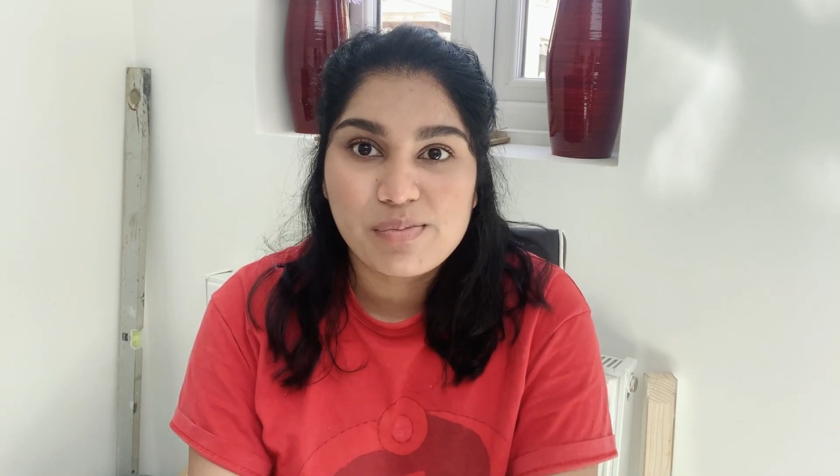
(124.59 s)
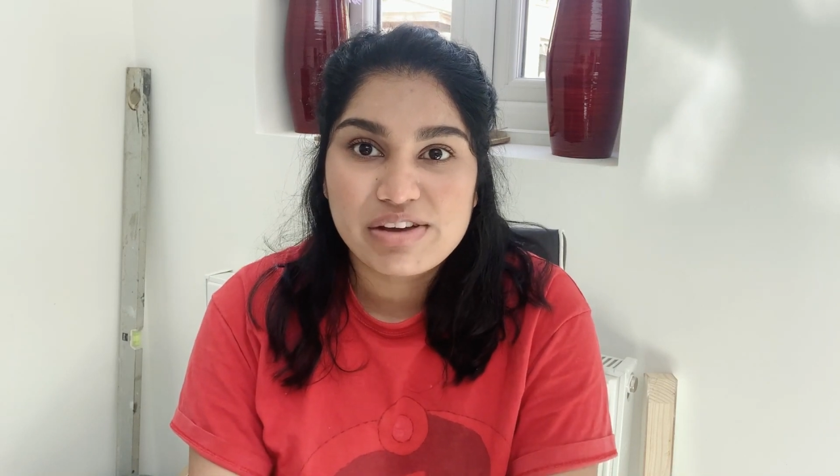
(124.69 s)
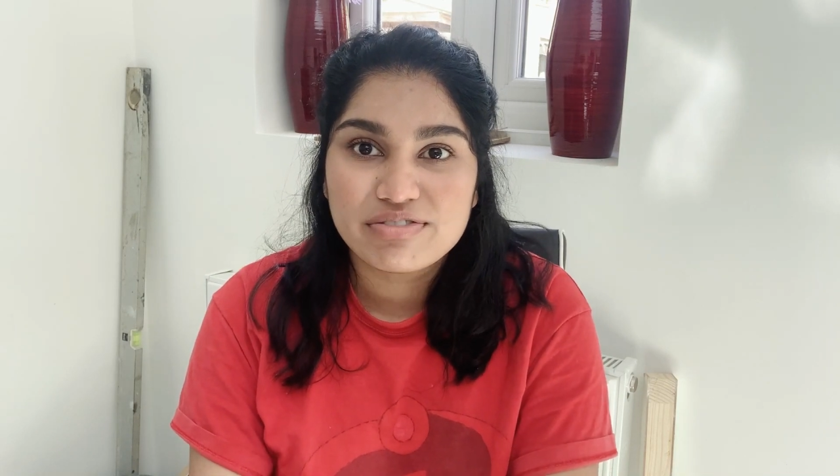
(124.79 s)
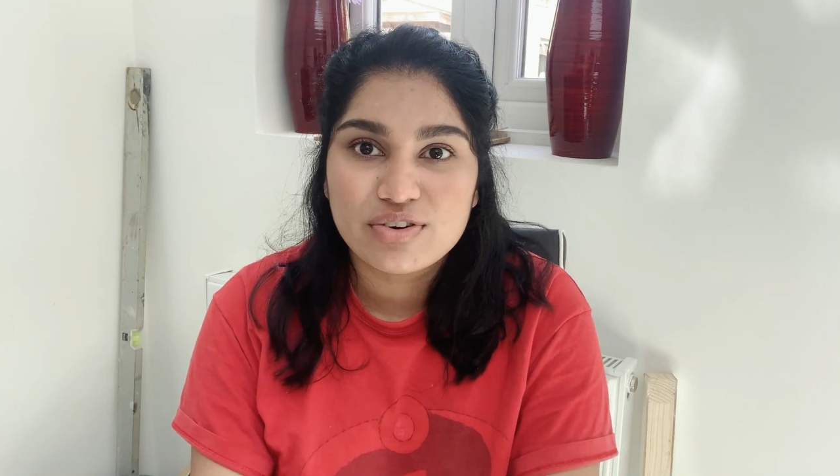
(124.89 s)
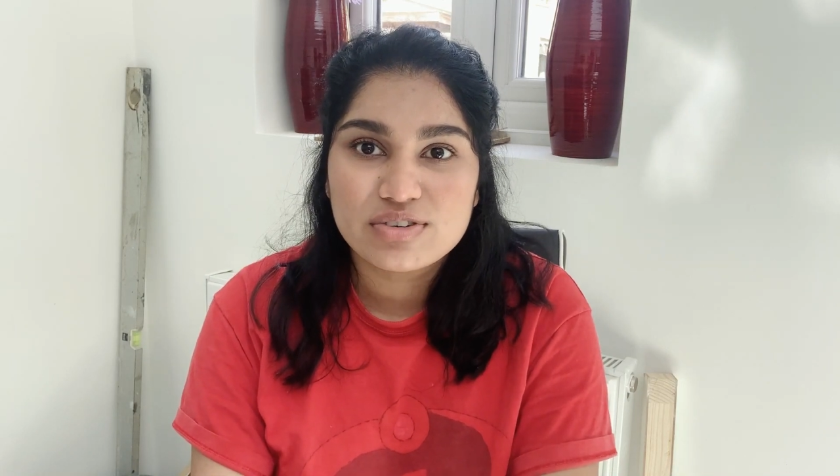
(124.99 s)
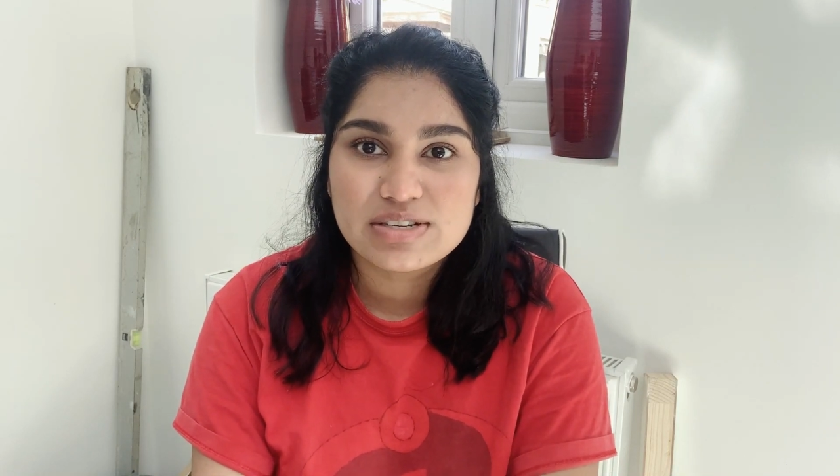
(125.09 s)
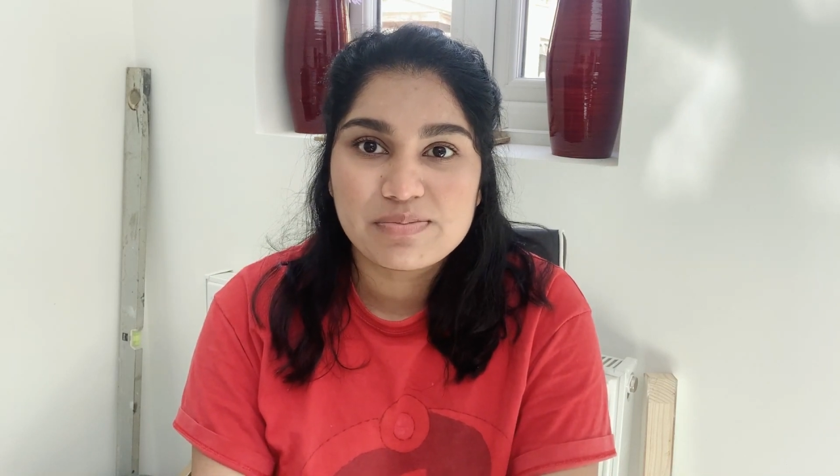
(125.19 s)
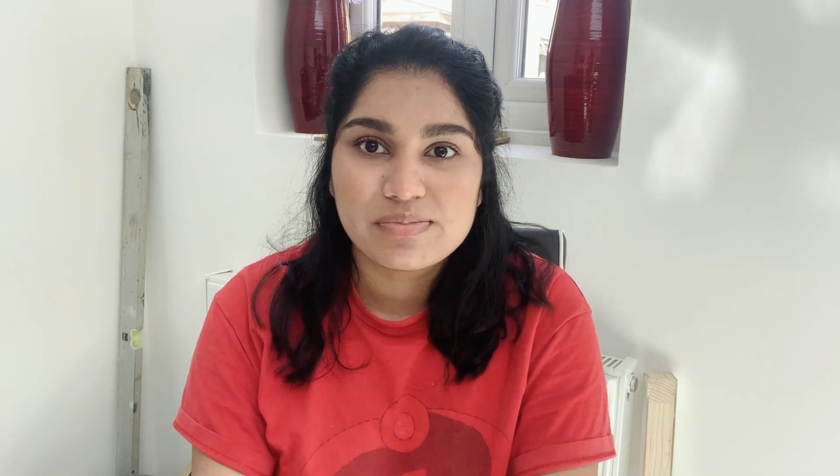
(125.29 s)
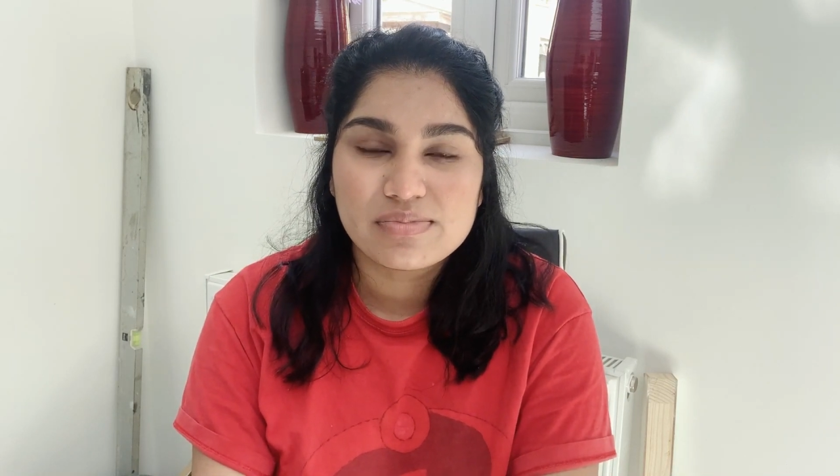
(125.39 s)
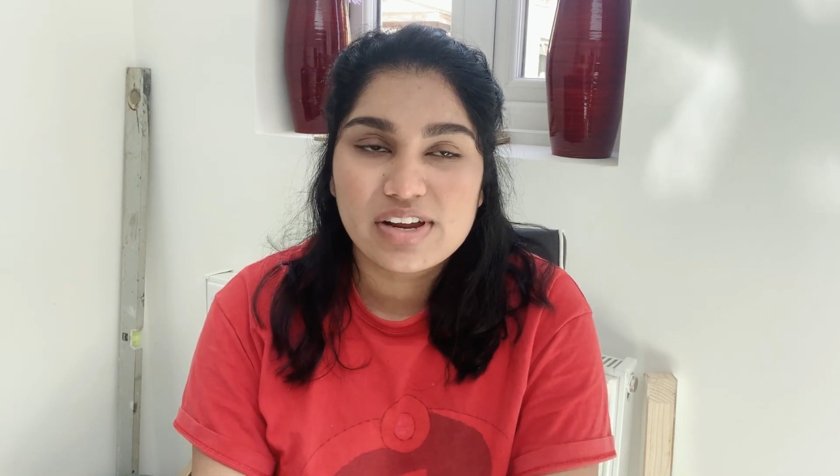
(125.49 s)
my faults
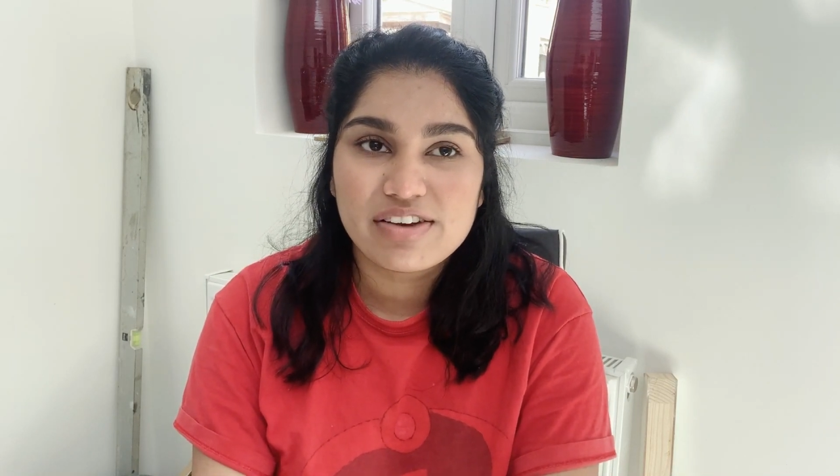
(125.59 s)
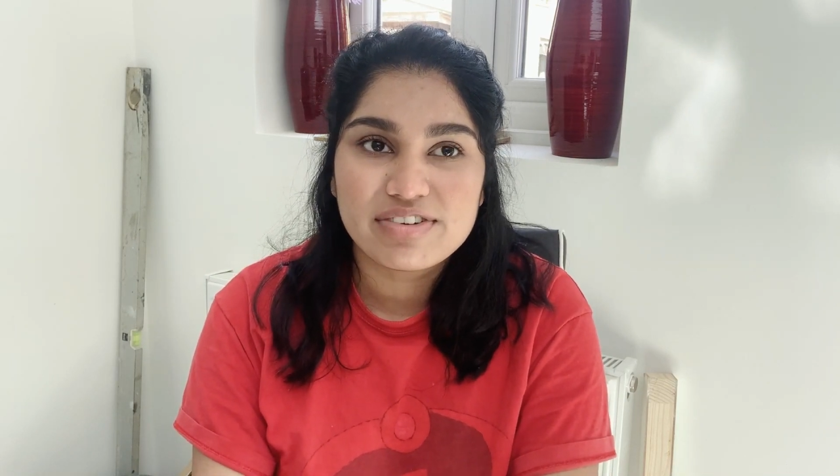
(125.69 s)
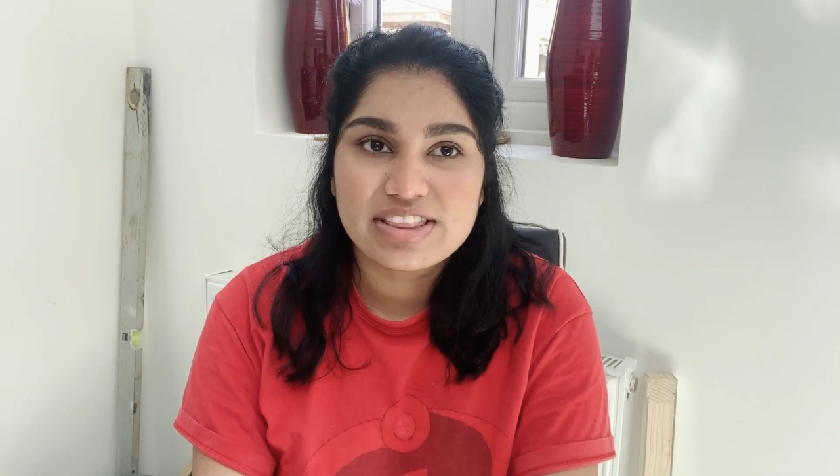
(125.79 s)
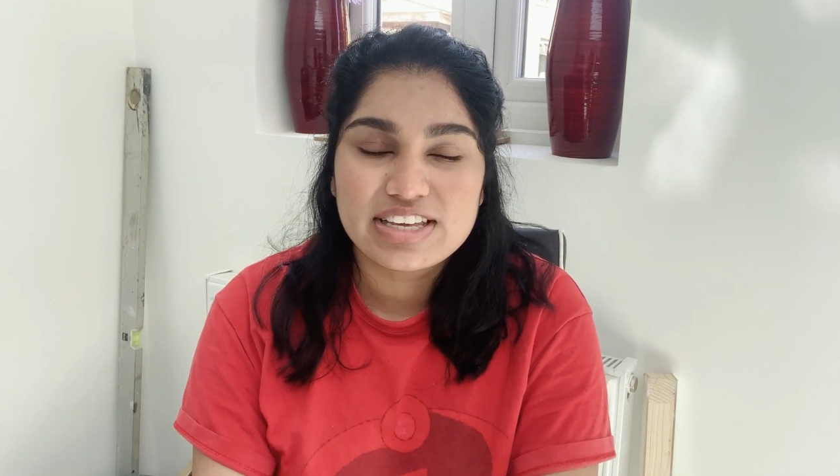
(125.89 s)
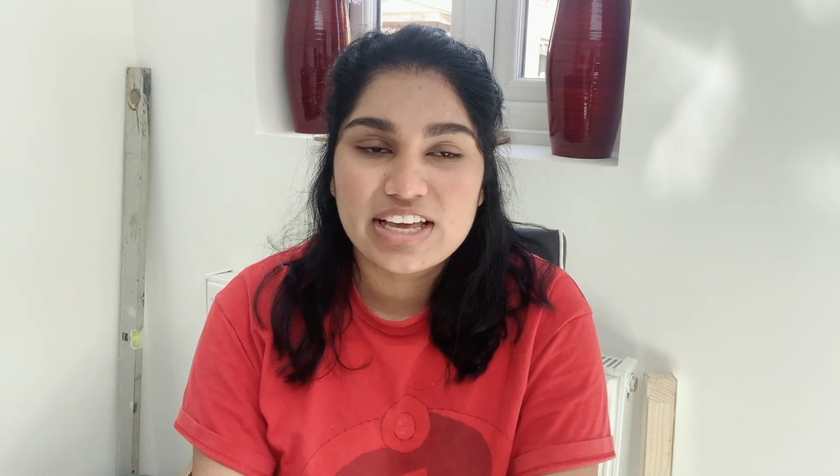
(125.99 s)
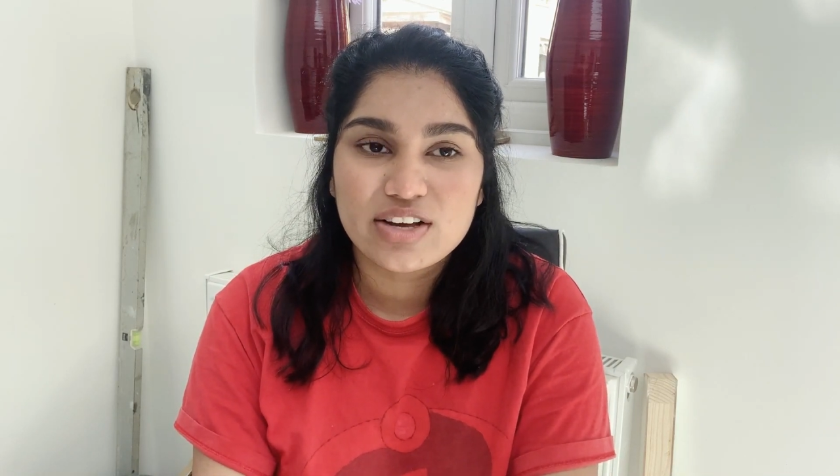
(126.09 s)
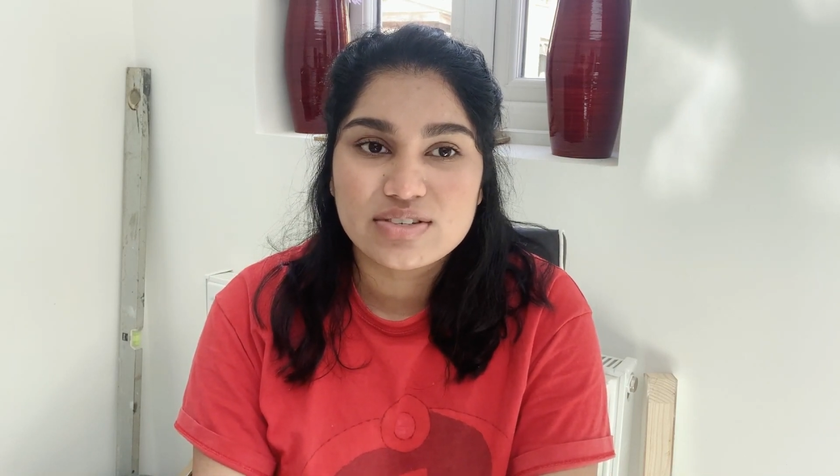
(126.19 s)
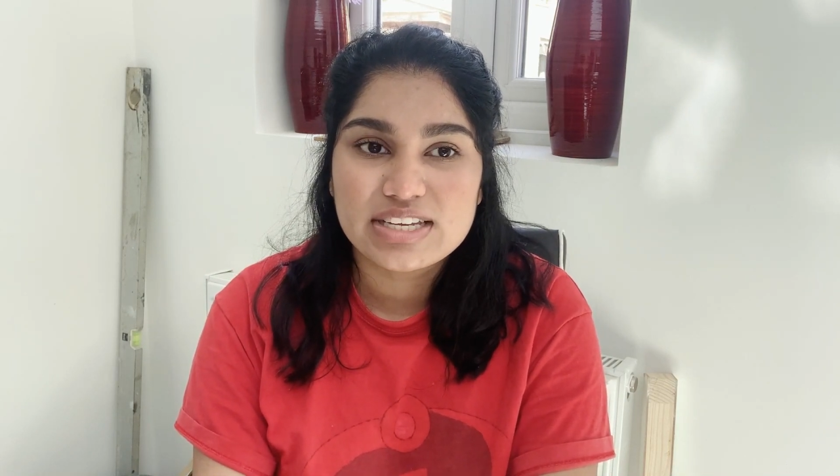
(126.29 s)
and everything else,